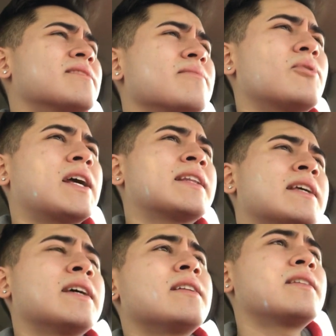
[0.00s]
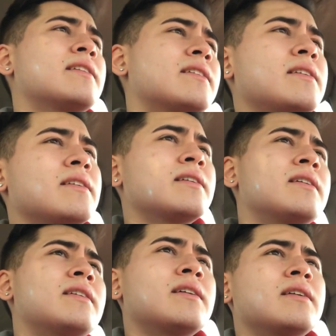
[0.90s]
and what I did,
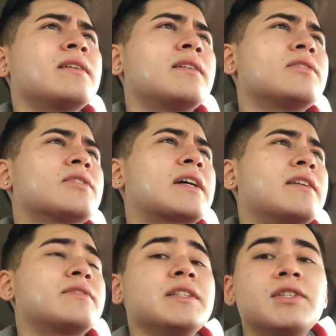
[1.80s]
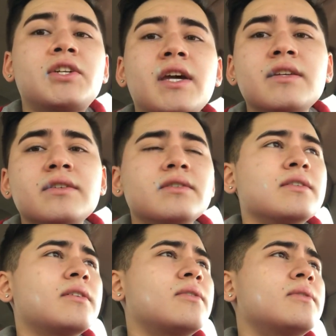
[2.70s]
and just kind of see the changes,
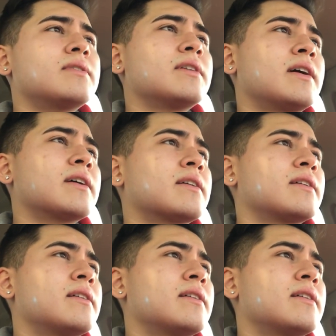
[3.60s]
you know. And like,